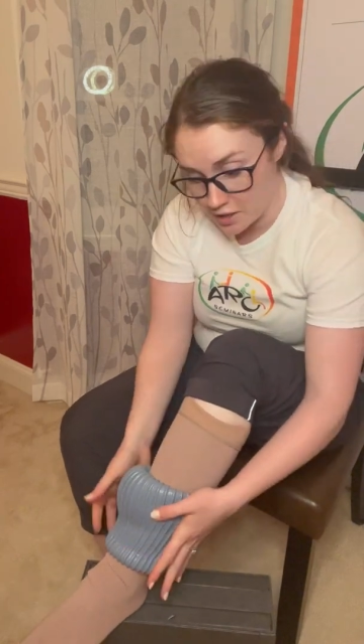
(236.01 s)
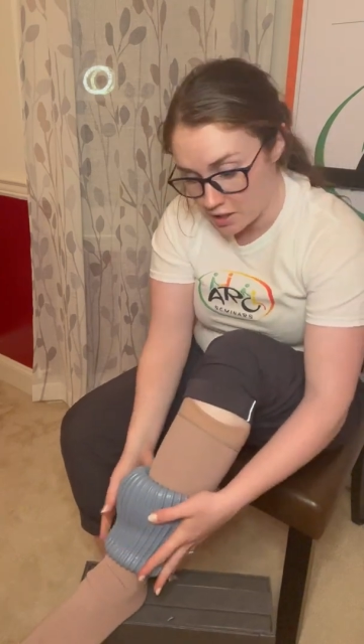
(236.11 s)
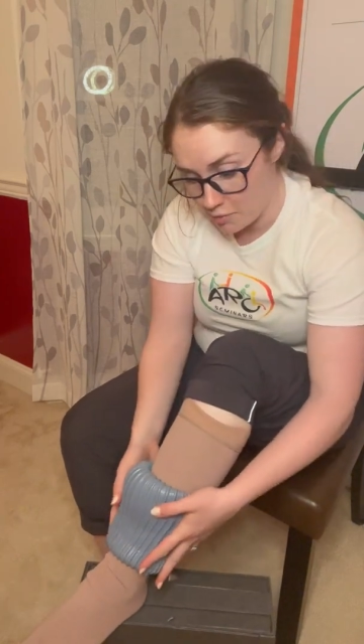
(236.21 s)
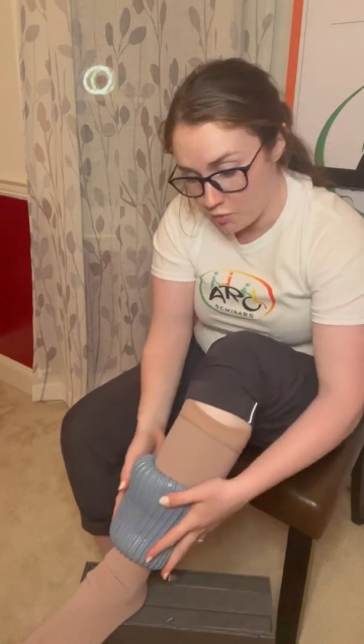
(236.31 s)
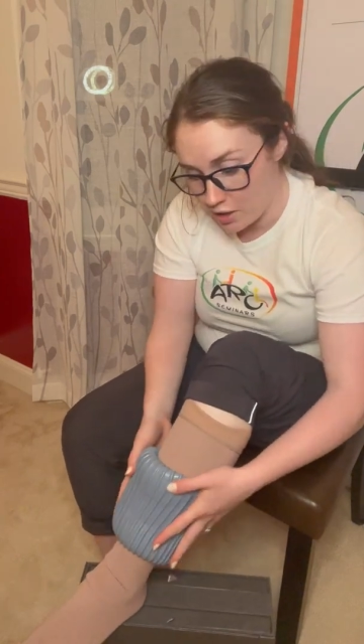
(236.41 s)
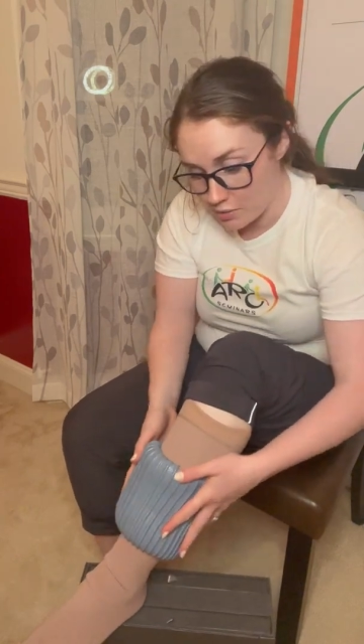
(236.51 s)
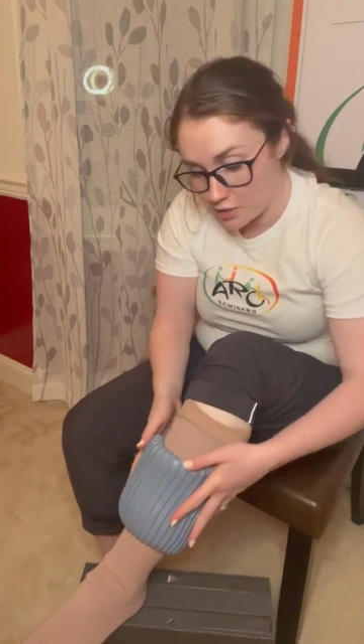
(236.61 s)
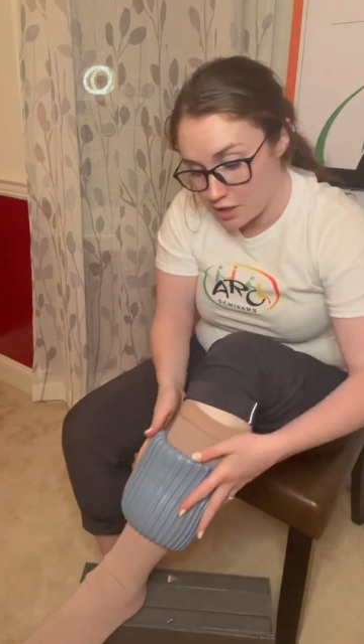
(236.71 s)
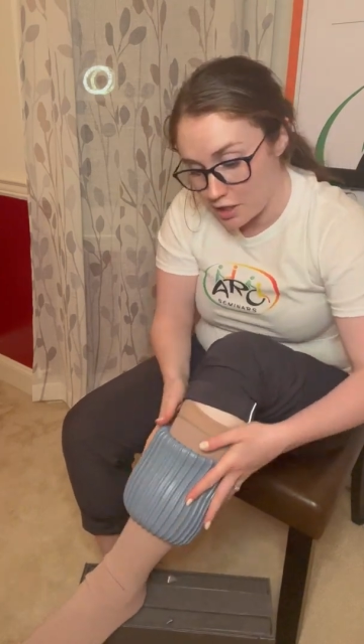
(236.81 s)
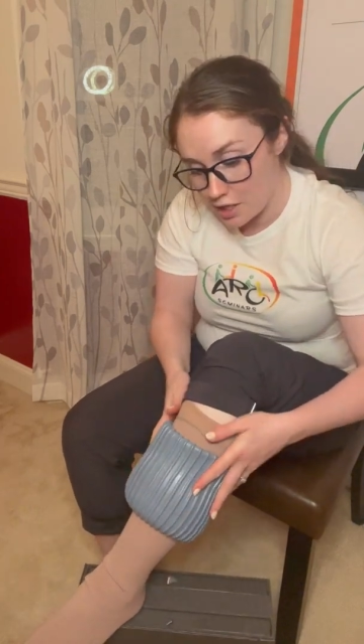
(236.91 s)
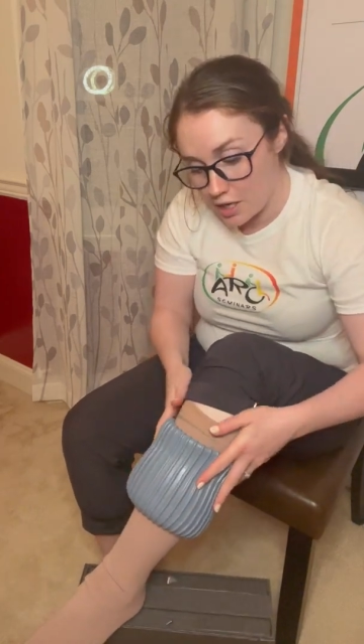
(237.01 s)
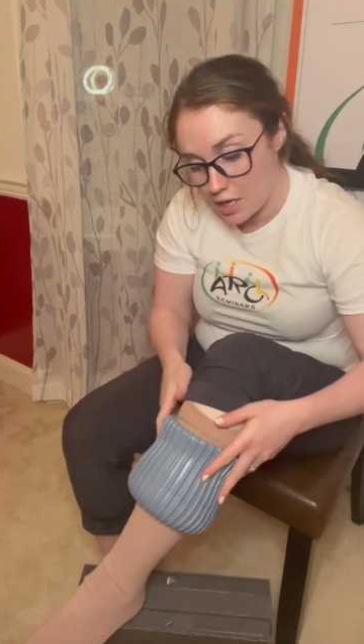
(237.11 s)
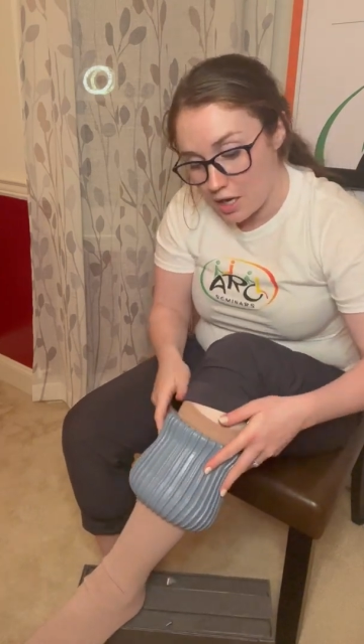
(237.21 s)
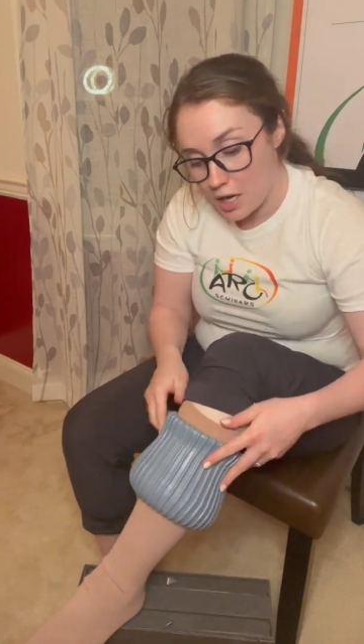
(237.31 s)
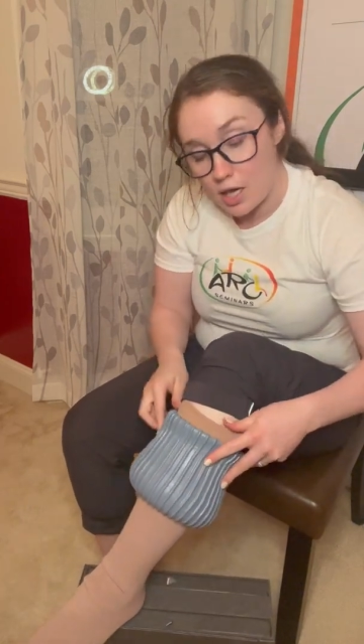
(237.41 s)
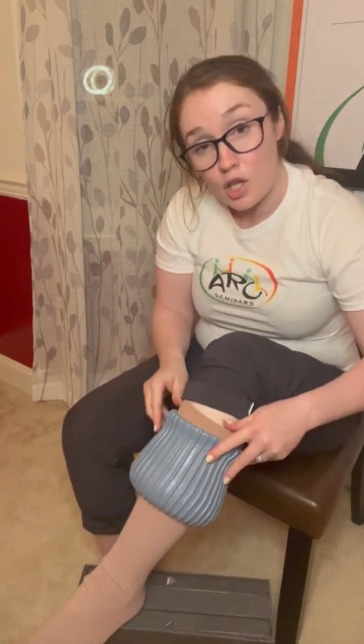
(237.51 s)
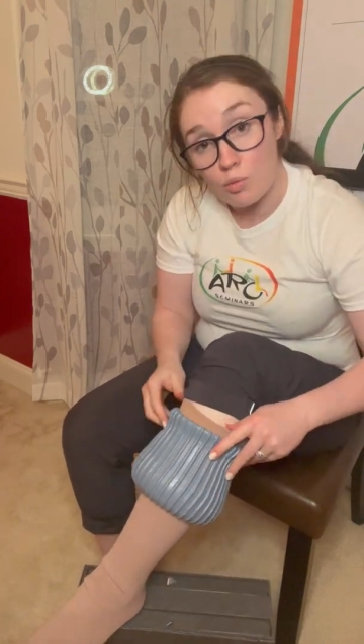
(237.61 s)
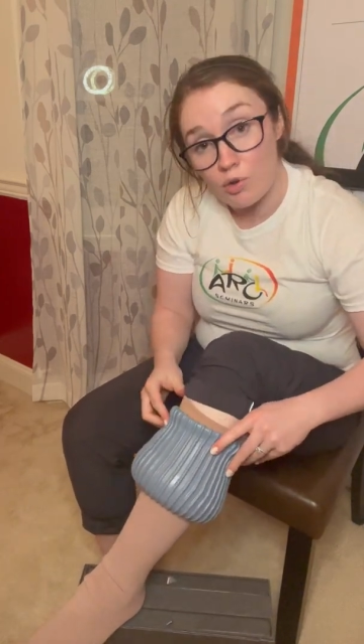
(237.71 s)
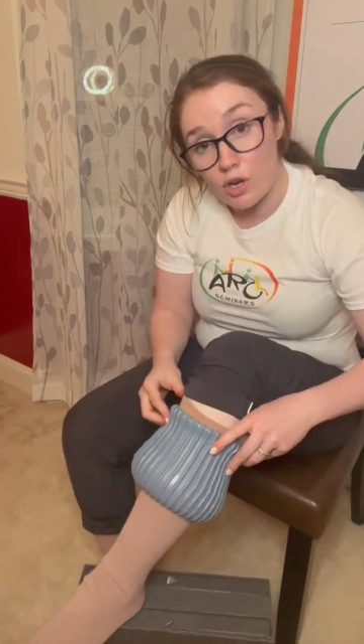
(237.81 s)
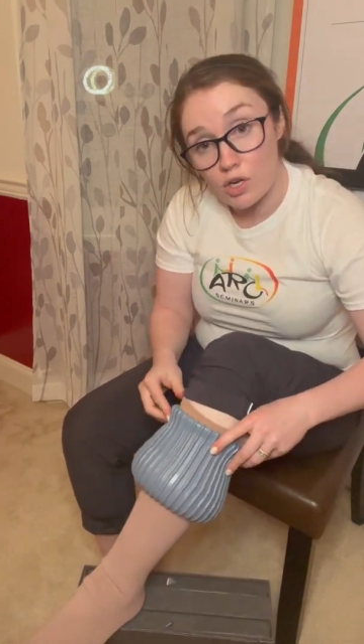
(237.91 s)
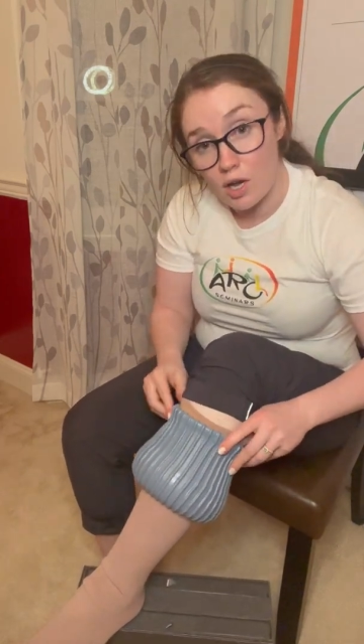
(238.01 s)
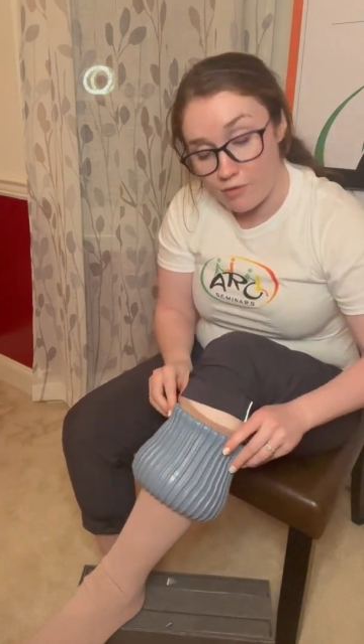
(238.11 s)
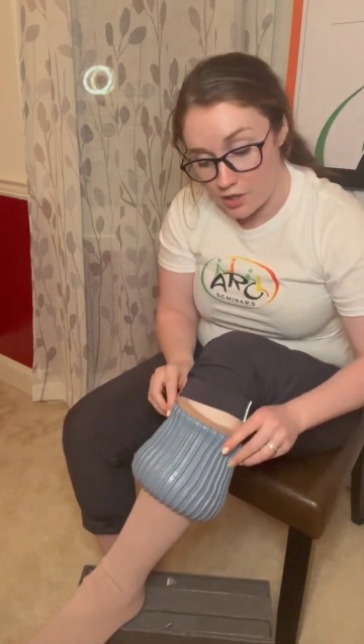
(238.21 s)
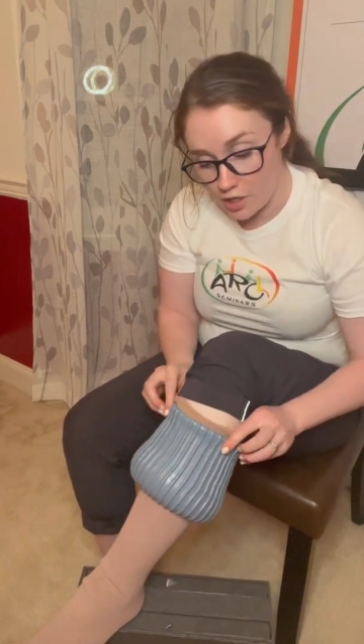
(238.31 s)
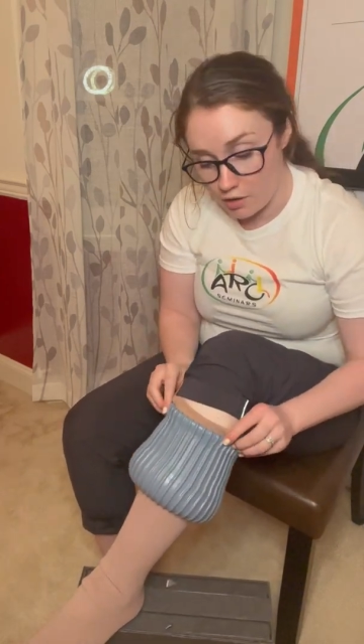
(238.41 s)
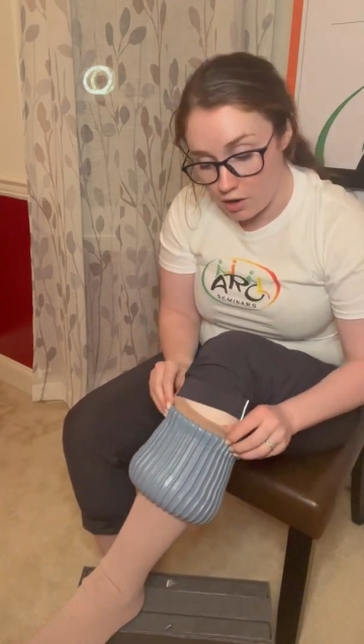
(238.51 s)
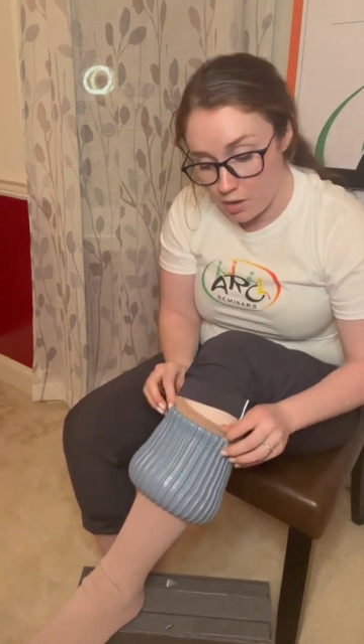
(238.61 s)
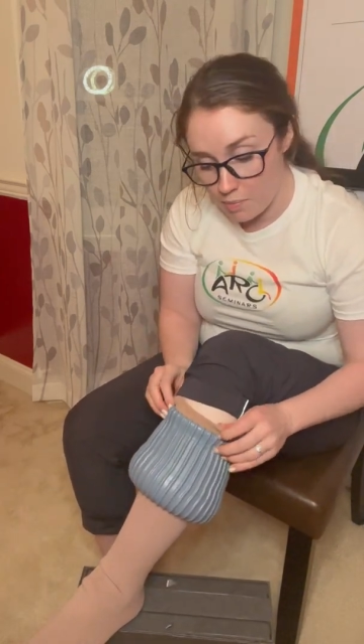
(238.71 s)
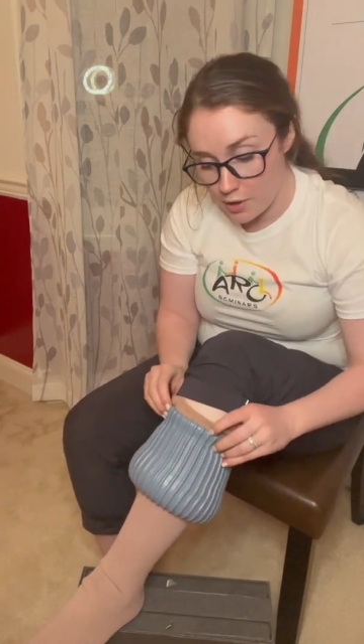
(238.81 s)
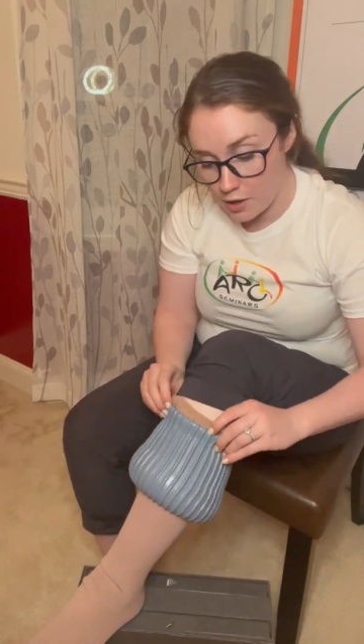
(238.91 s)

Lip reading: time around. You bring your Doff'N'Donner up,